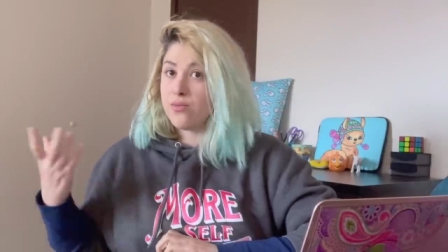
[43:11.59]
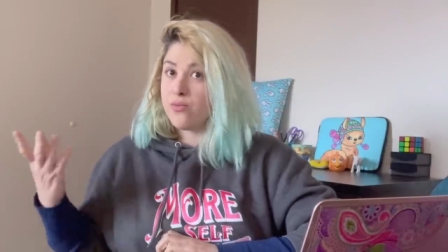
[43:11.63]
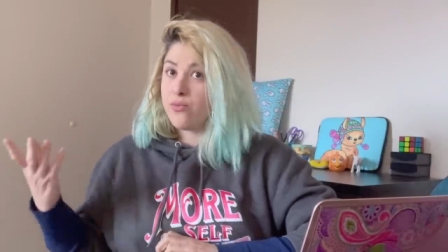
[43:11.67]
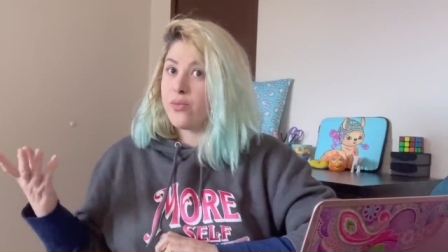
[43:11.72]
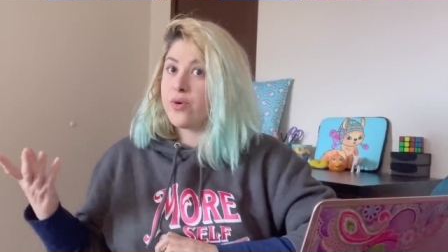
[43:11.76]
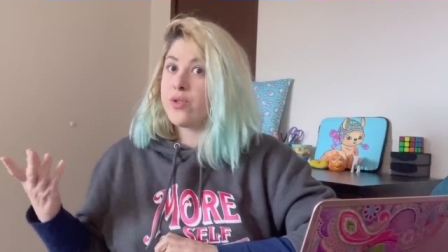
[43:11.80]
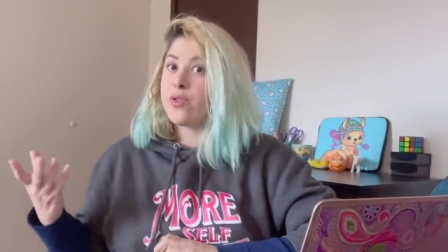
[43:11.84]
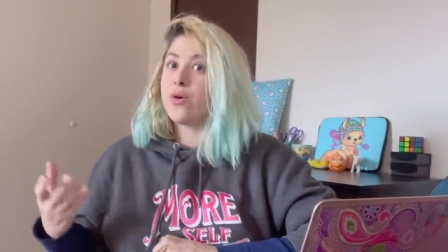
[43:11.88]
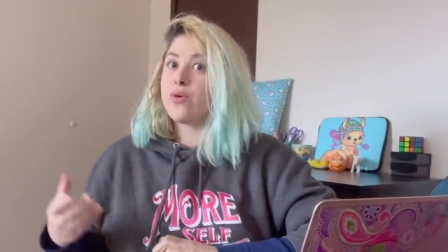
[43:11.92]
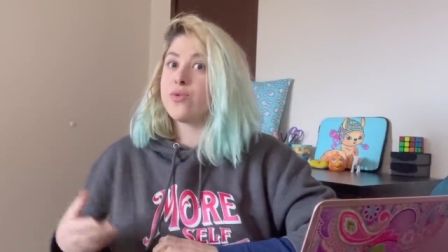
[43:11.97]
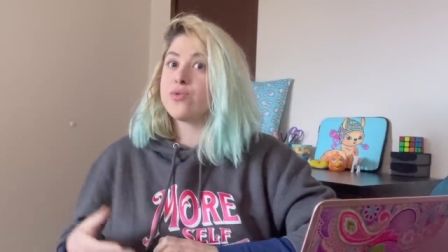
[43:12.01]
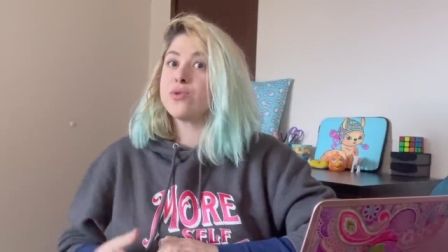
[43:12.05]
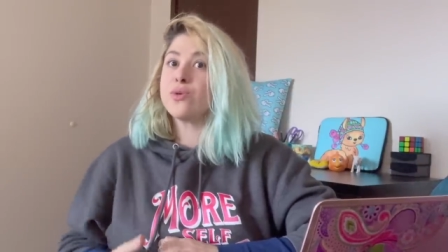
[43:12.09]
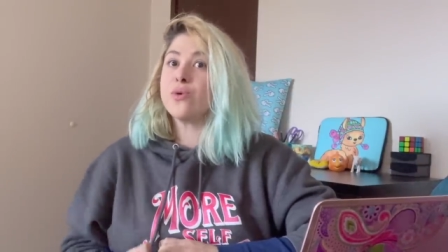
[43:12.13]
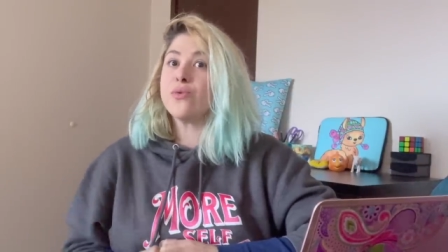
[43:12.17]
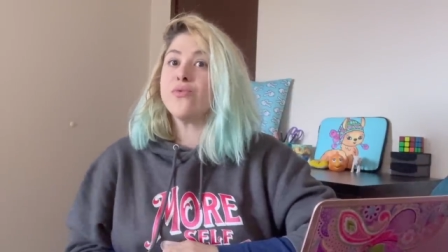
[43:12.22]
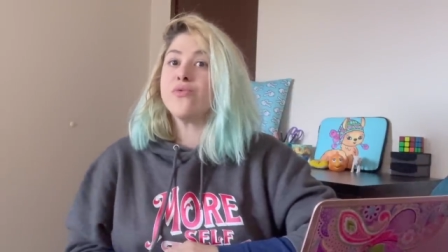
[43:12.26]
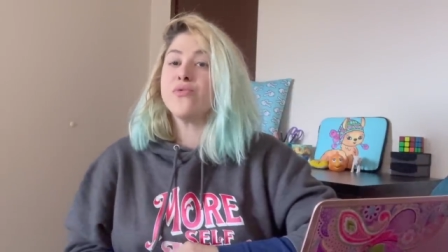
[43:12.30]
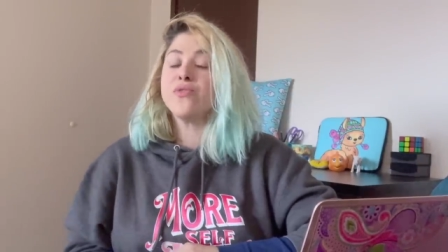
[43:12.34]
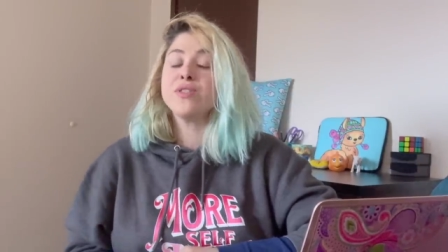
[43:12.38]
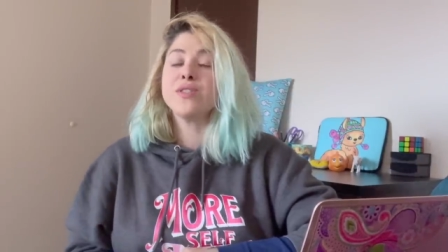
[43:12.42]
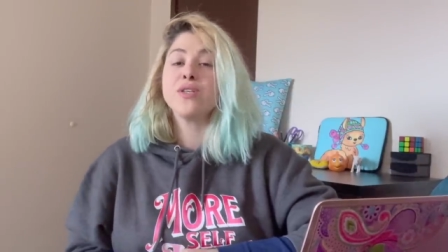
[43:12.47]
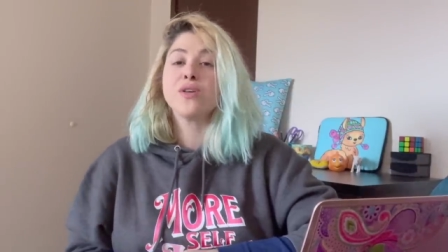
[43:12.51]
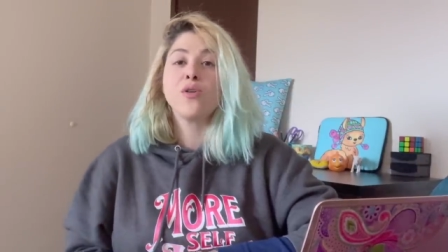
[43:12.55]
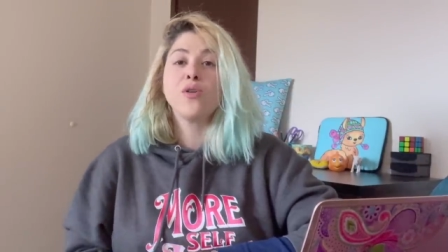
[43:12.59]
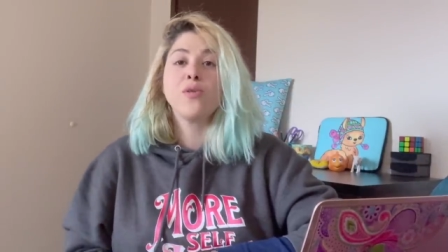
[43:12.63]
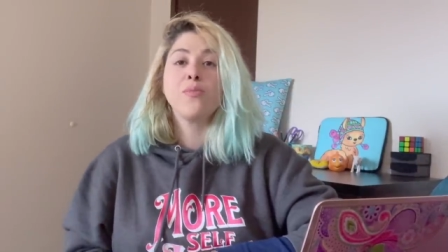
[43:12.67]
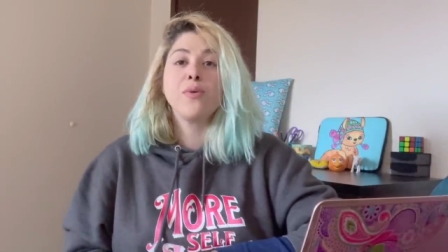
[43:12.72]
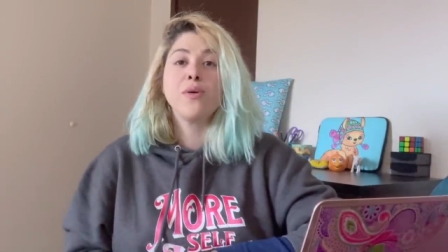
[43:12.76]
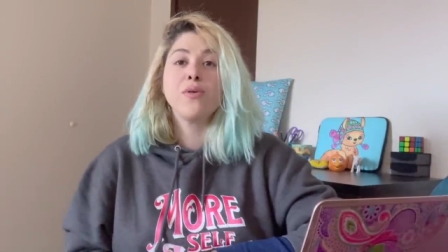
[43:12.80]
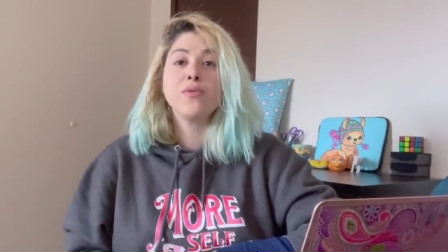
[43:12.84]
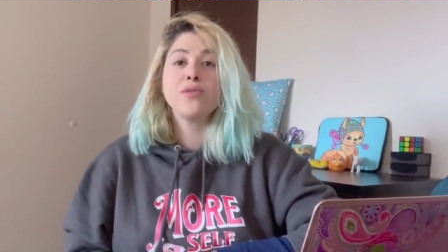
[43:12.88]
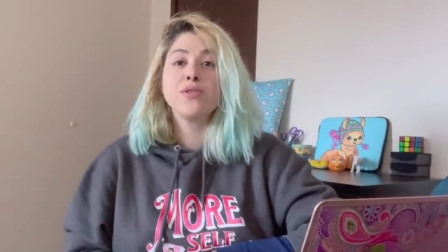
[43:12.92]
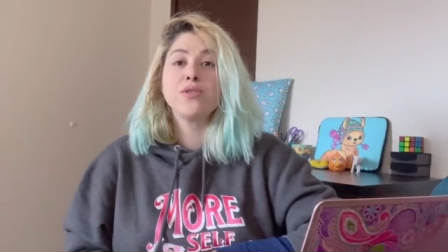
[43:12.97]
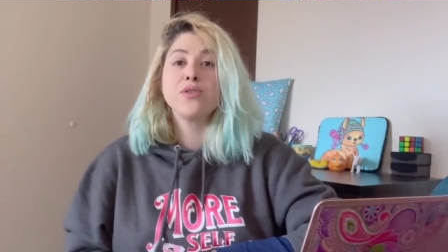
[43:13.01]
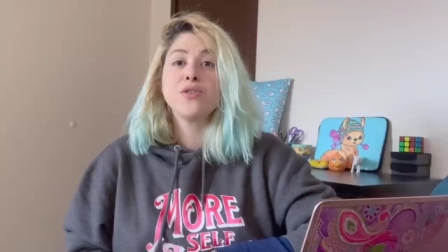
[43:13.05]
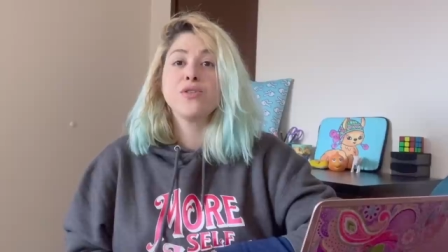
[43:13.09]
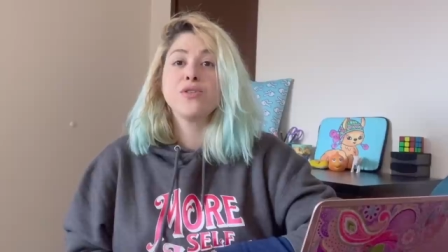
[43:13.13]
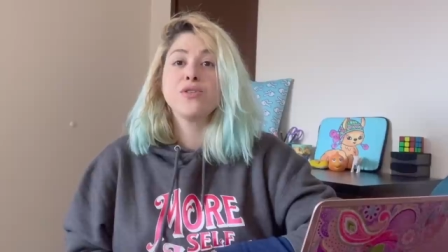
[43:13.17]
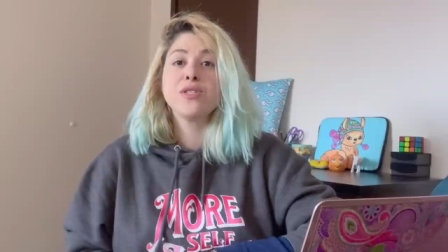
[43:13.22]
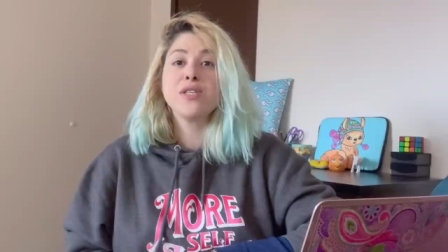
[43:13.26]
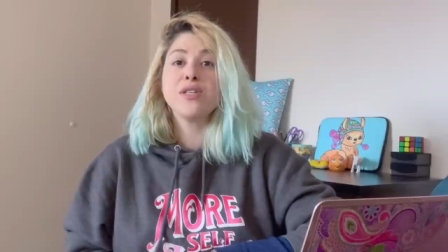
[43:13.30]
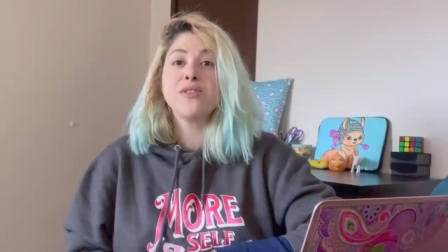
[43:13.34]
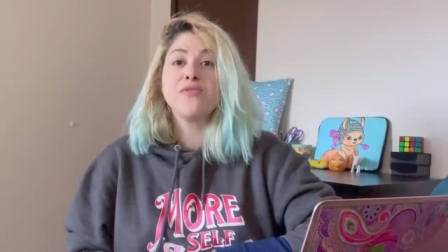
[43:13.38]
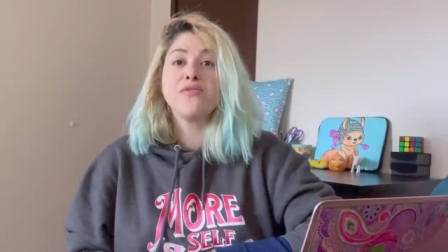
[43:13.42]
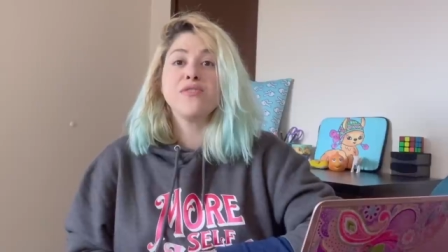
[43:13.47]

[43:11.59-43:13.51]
with also physical posters and